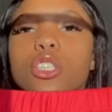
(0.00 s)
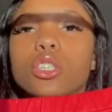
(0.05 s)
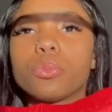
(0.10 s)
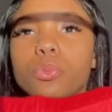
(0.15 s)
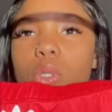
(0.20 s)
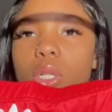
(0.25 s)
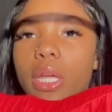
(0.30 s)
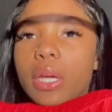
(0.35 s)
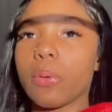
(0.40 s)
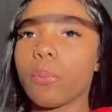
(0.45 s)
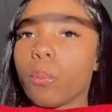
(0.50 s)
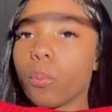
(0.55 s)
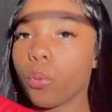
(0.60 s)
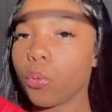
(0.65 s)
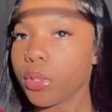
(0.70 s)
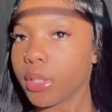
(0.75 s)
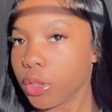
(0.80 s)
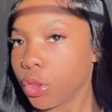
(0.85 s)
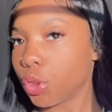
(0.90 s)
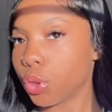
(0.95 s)
are more like
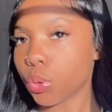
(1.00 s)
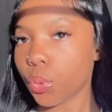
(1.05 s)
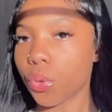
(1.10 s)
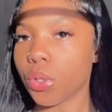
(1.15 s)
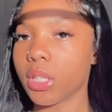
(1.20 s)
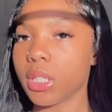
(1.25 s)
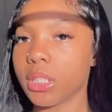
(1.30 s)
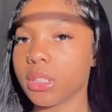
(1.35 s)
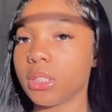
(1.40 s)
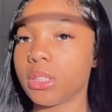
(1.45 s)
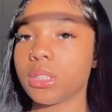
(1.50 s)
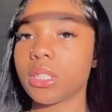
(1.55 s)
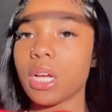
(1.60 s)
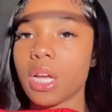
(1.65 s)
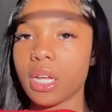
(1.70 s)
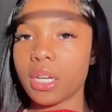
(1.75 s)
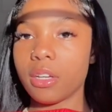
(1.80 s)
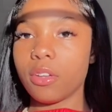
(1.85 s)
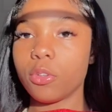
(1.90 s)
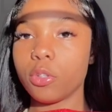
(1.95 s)
boy shorts,
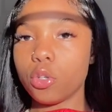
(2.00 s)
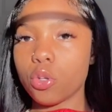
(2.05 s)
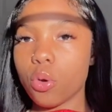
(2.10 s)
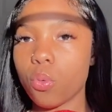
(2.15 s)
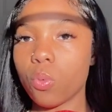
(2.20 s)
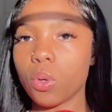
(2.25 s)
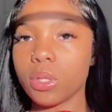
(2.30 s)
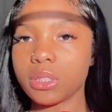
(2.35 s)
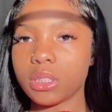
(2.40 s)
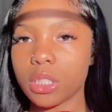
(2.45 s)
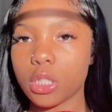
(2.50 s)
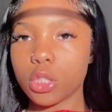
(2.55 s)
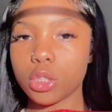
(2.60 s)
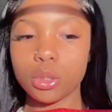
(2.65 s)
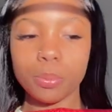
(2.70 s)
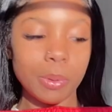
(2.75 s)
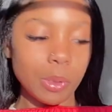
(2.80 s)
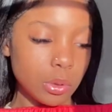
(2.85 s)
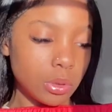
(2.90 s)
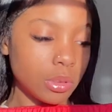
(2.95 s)
kind of, you know, ones that are
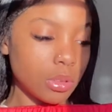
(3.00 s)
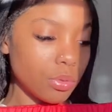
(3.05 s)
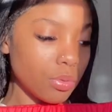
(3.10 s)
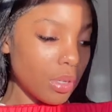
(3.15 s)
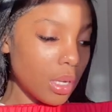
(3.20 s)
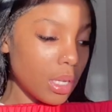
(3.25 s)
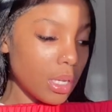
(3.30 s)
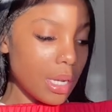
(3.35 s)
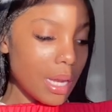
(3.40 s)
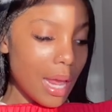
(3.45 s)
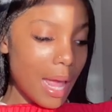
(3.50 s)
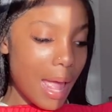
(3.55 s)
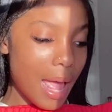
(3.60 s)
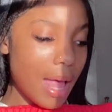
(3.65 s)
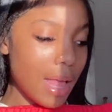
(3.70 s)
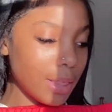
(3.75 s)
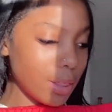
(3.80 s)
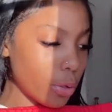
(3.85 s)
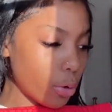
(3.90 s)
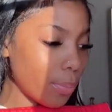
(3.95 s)
supposed to run
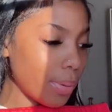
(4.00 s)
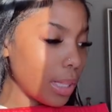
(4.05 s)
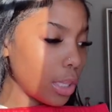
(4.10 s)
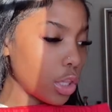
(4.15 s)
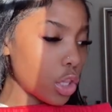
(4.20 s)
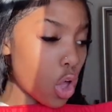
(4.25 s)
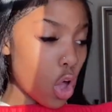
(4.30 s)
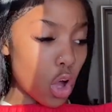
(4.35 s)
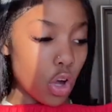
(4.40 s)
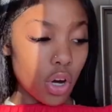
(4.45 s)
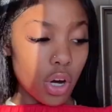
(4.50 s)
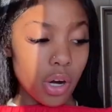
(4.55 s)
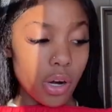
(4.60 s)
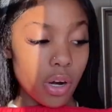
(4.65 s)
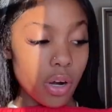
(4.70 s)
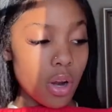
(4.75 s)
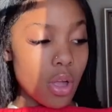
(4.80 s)
a little bit longer,